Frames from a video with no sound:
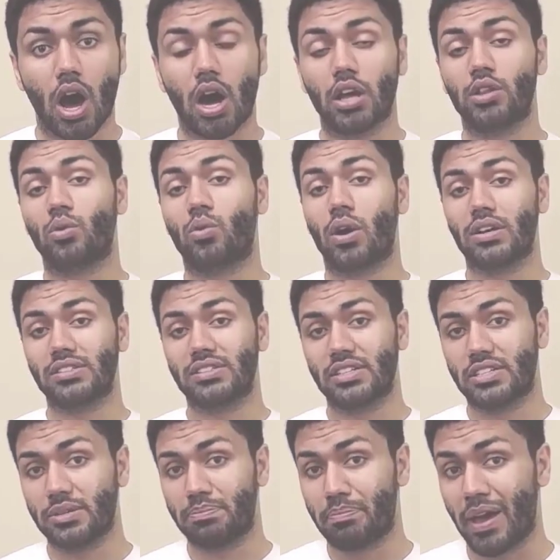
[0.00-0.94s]
Otherwise,
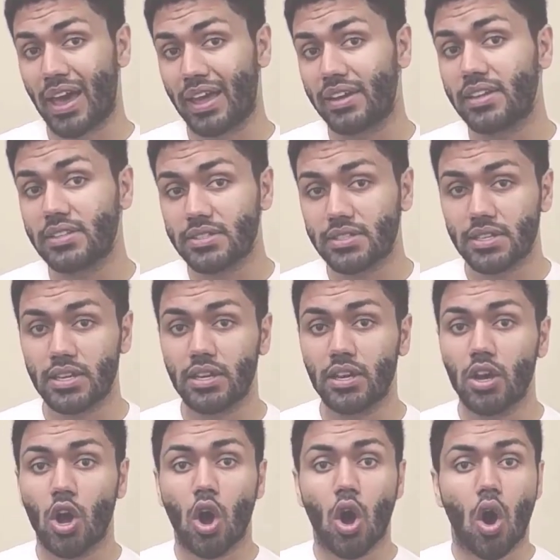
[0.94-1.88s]
the
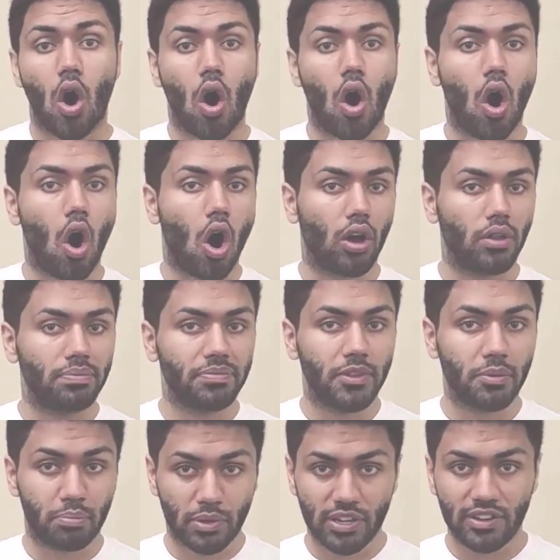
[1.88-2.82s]
dependency on
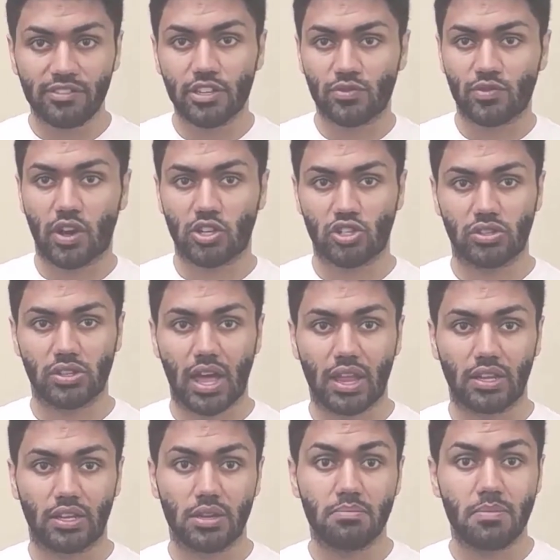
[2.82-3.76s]
the previous
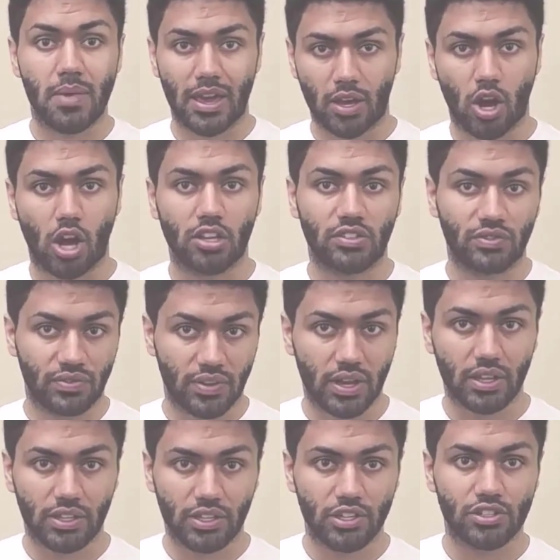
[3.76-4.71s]
functionality may cause
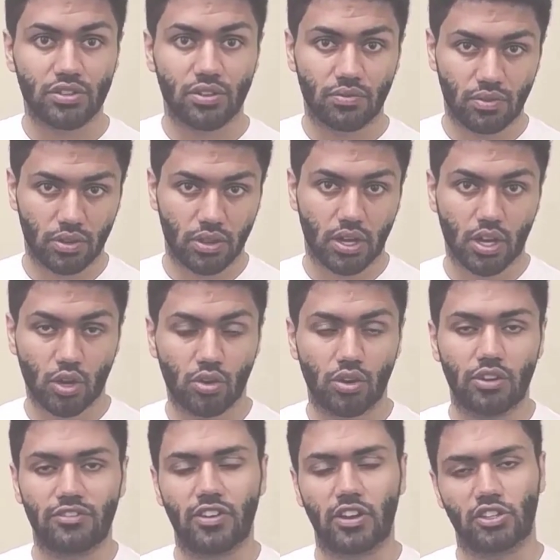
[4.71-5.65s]
failures for the
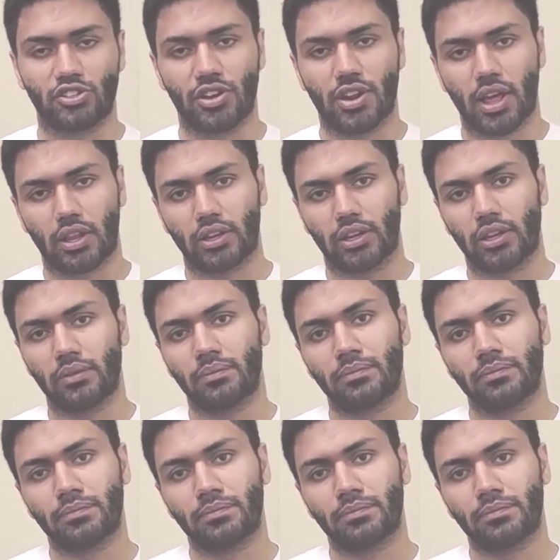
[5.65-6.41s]
current functionality.